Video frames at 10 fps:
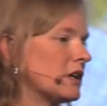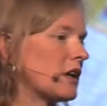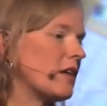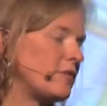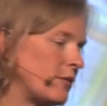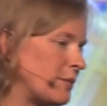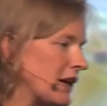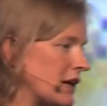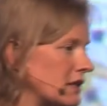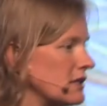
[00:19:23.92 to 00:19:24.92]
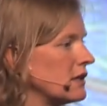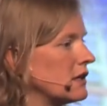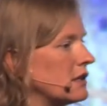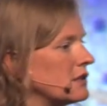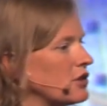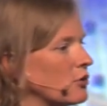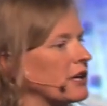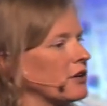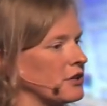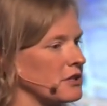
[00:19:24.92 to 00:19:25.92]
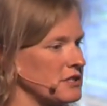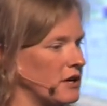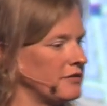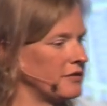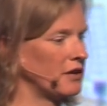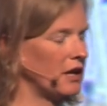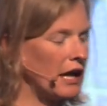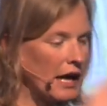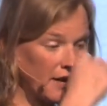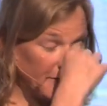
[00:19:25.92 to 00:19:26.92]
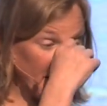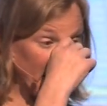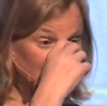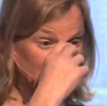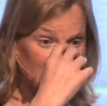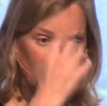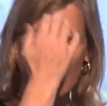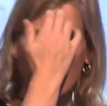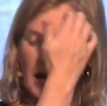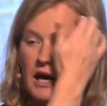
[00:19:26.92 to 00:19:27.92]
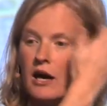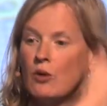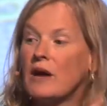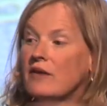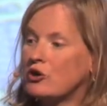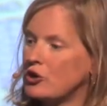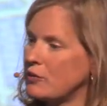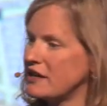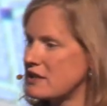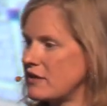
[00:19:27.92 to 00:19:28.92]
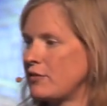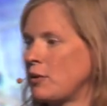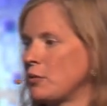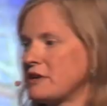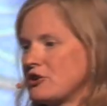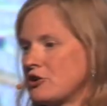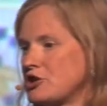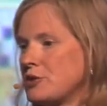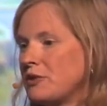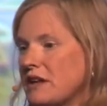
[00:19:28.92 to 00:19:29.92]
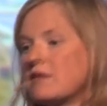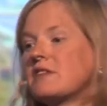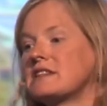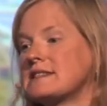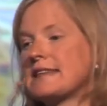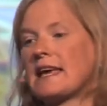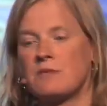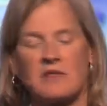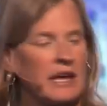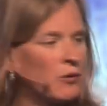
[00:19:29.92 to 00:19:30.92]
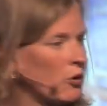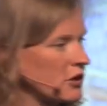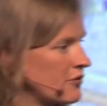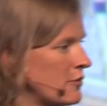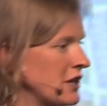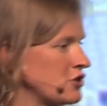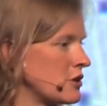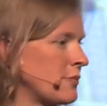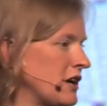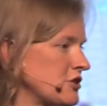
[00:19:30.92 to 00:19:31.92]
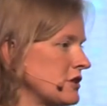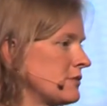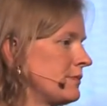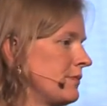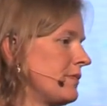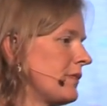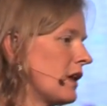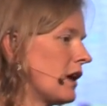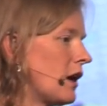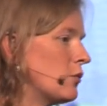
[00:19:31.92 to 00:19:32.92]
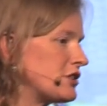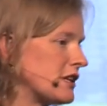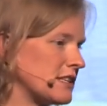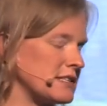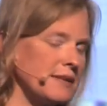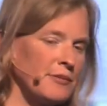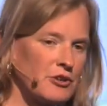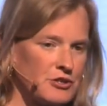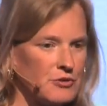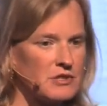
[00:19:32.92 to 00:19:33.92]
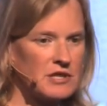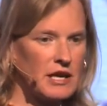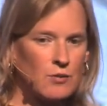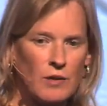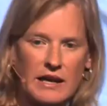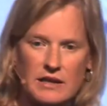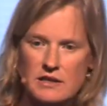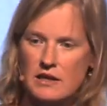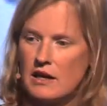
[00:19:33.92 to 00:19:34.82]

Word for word: God forbid, don't kill yourself. And in fact, uh, we have good reason from our research to believe that the same thing works for major depression, uh, which has a similar suicide rate.